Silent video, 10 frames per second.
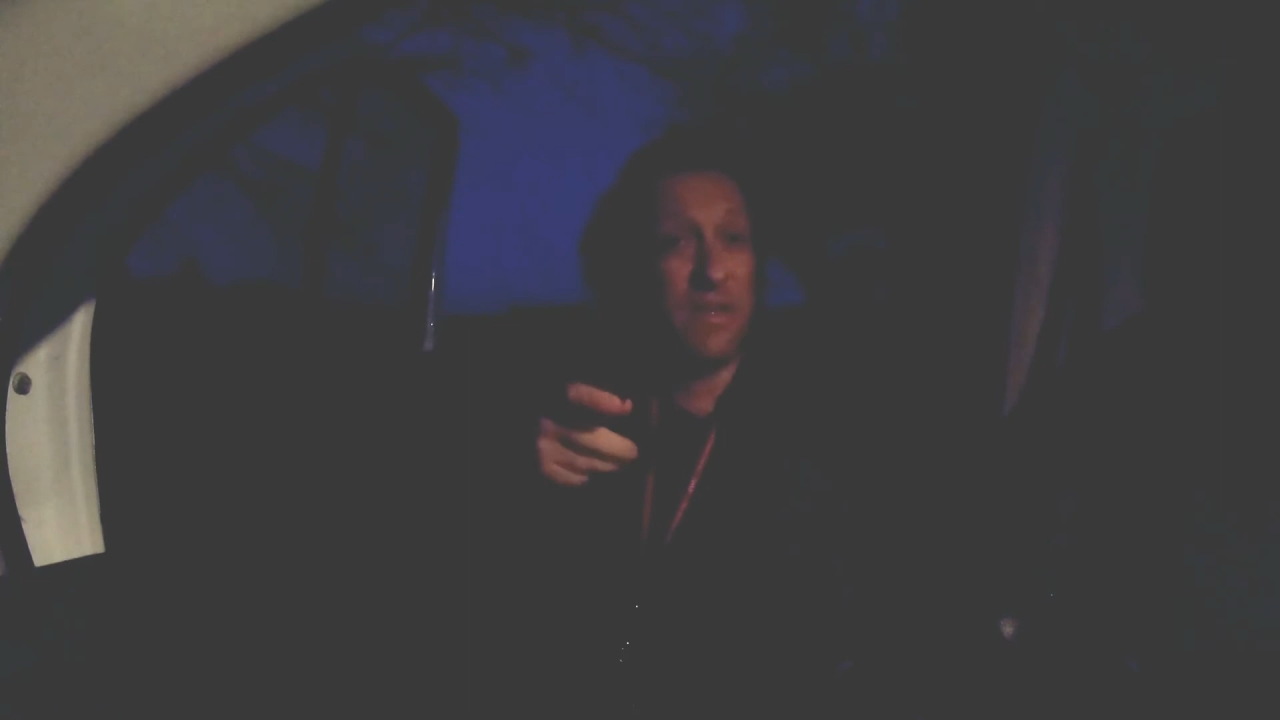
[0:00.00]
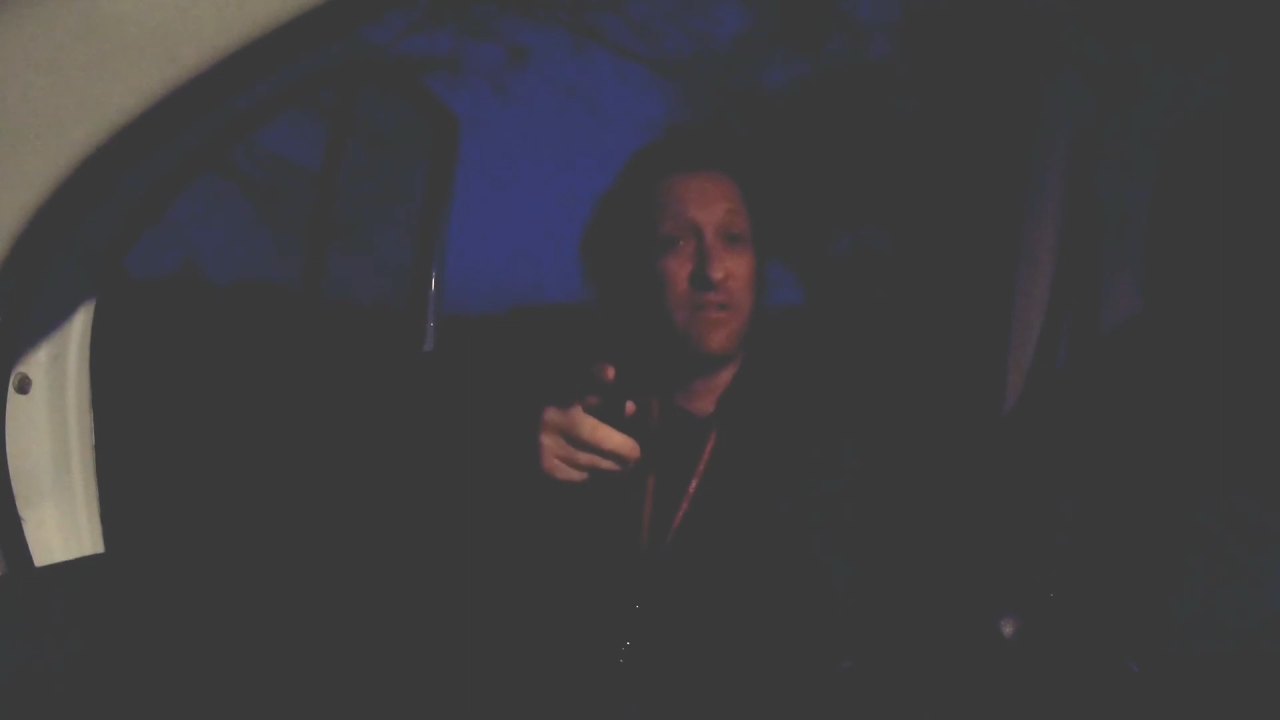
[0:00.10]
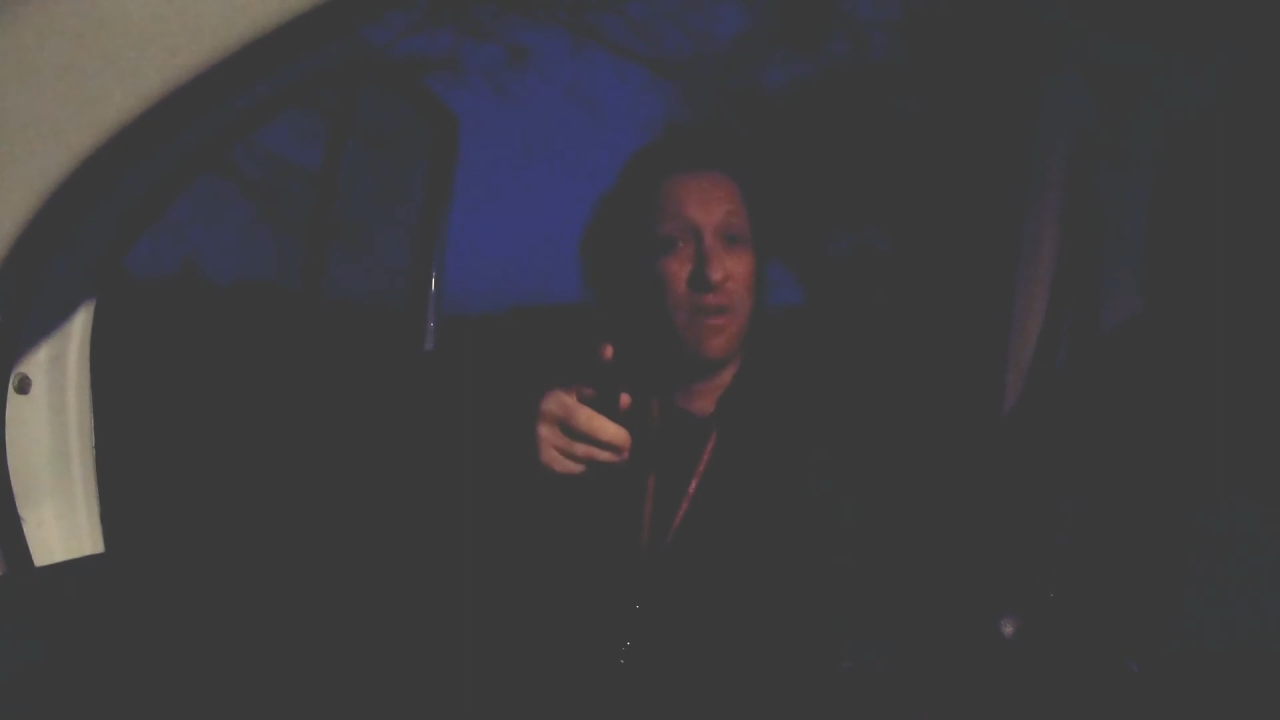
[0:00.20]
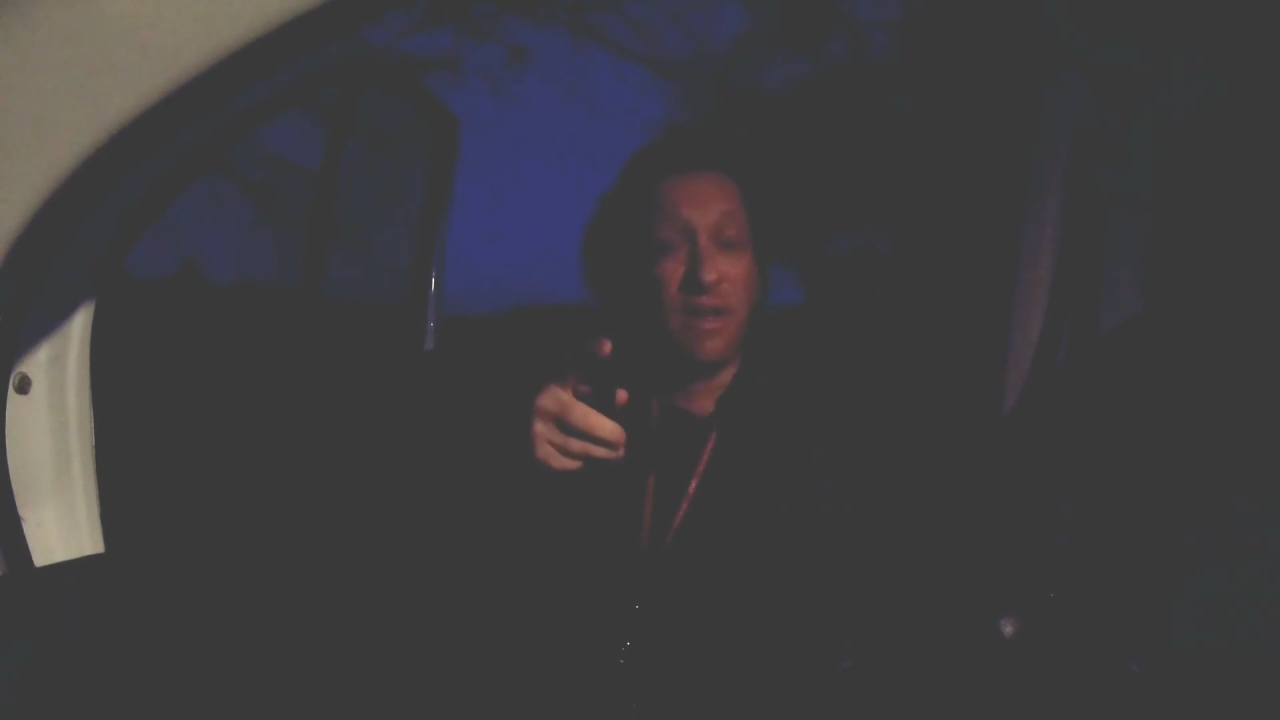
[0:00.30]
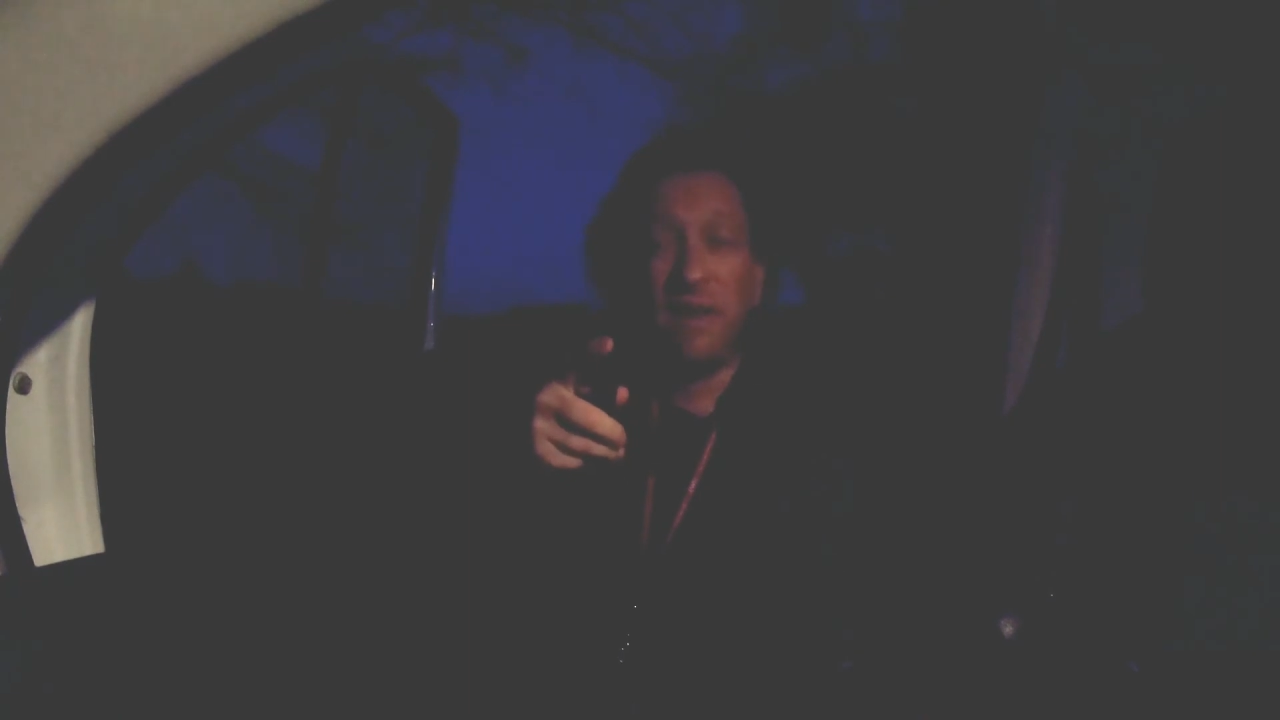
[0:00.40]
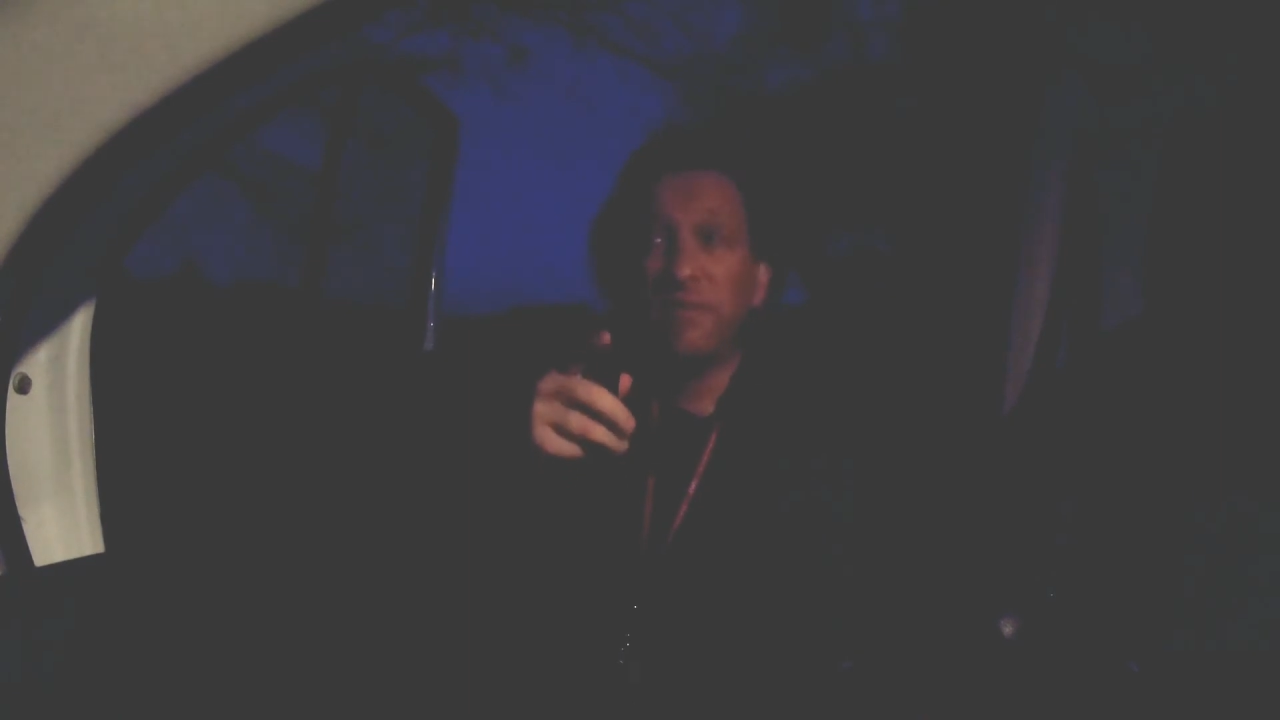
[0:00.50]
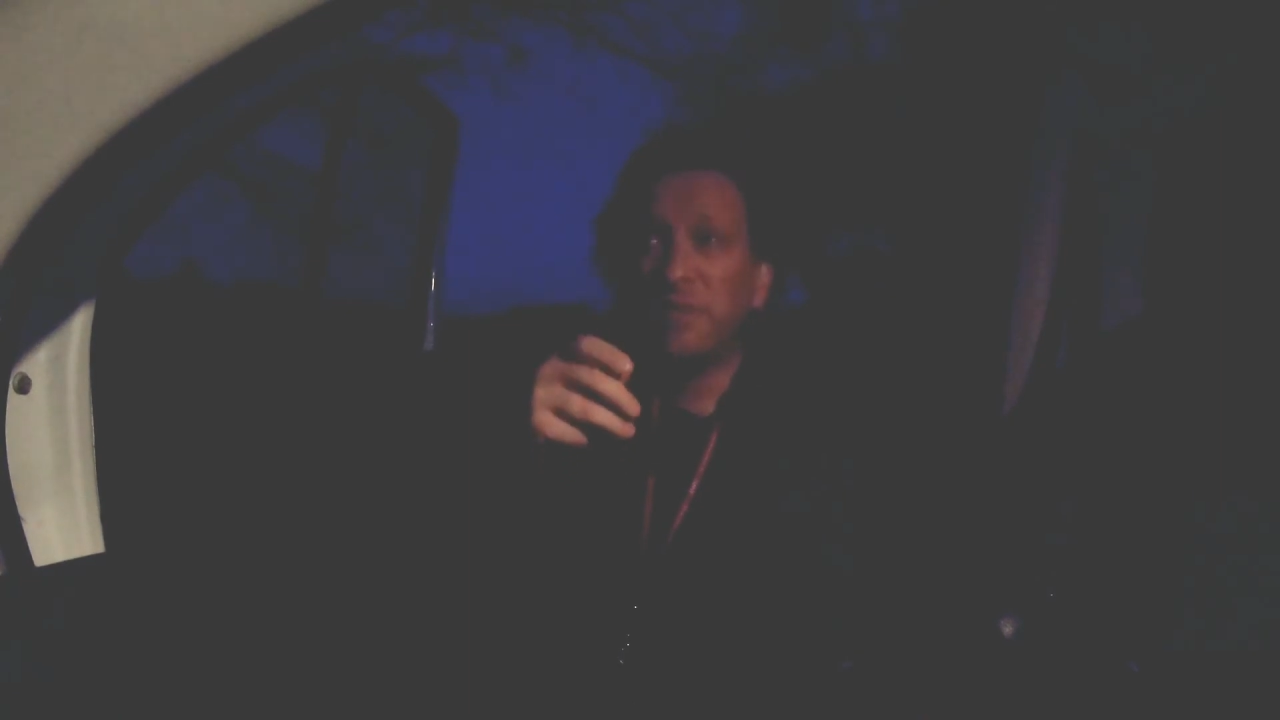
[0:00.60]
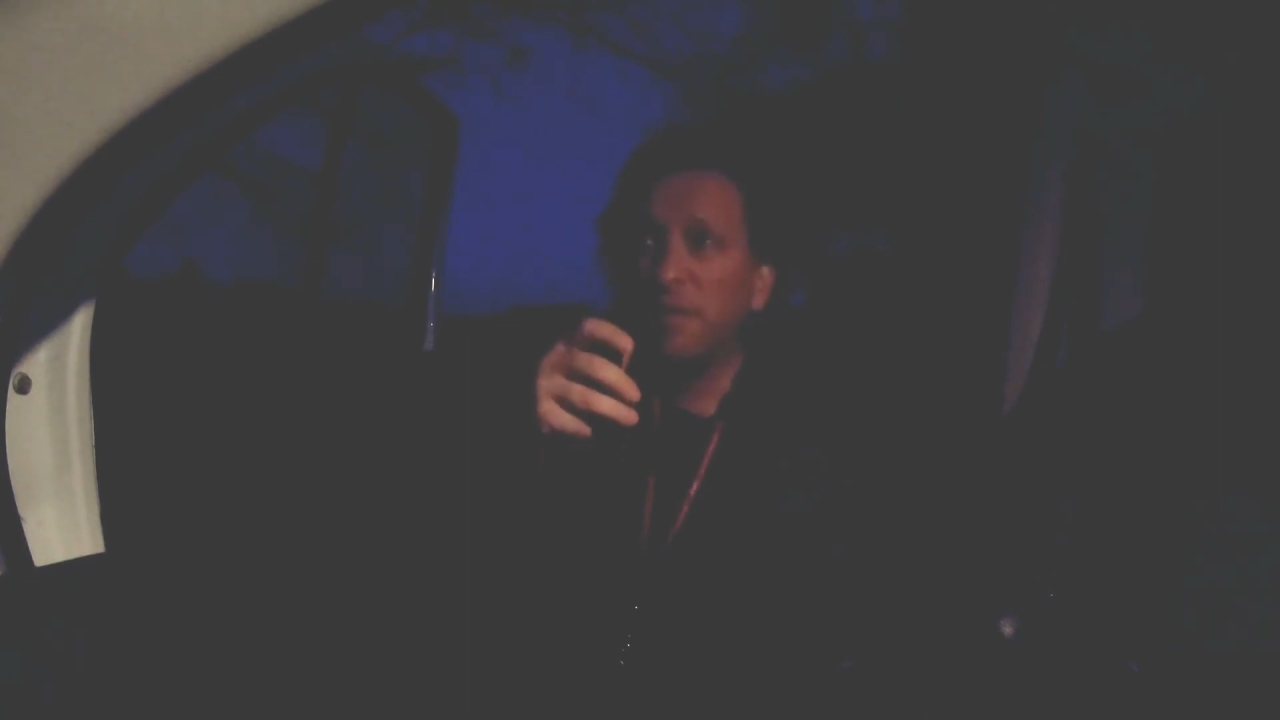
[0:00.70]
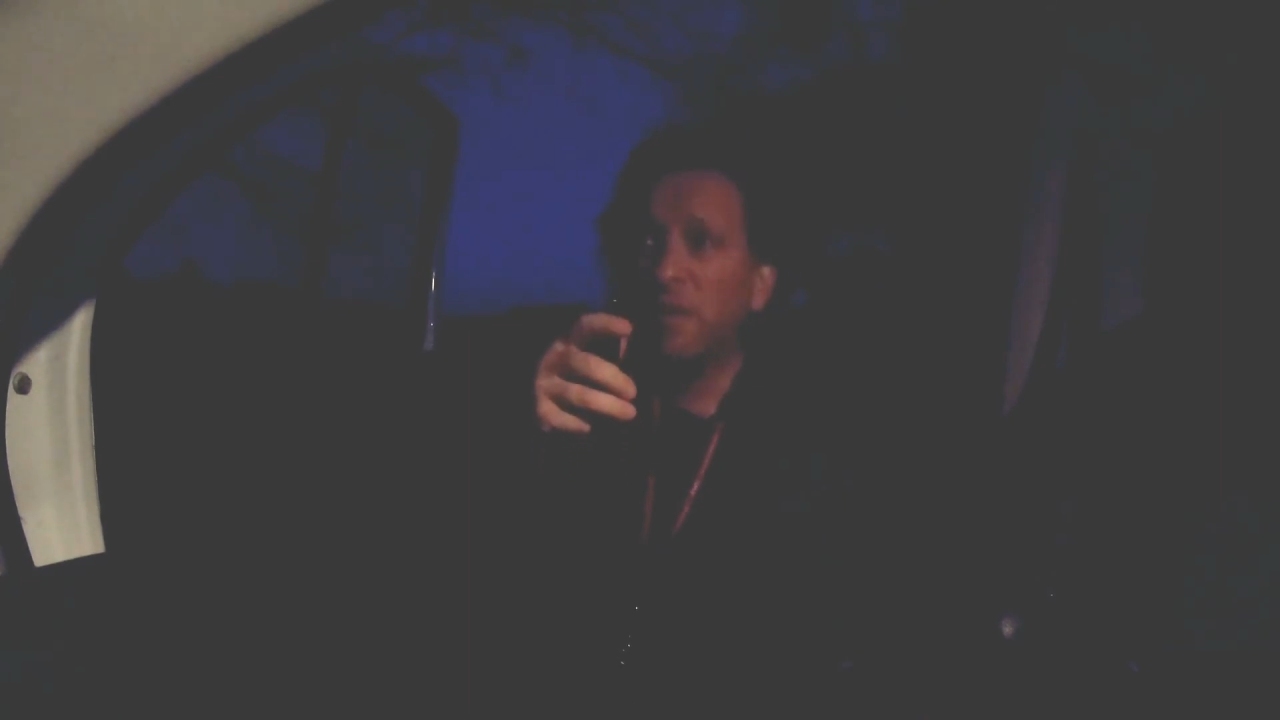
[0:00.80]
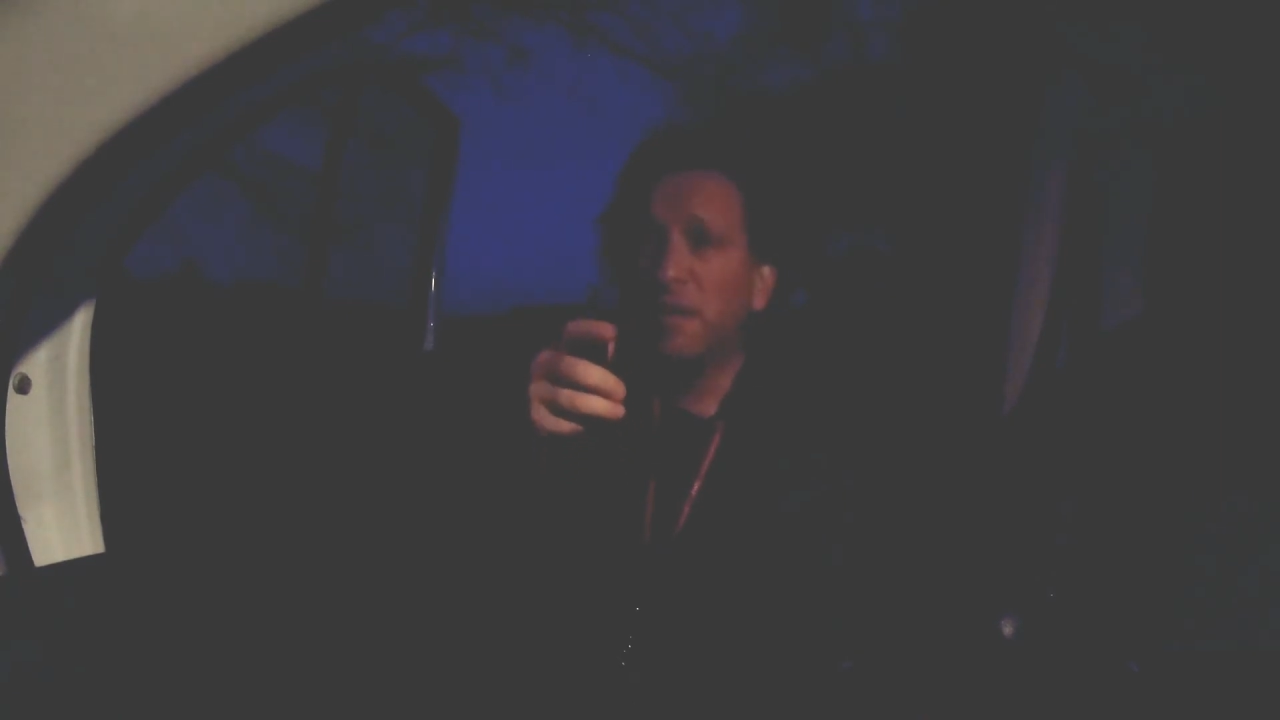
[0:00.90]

craves,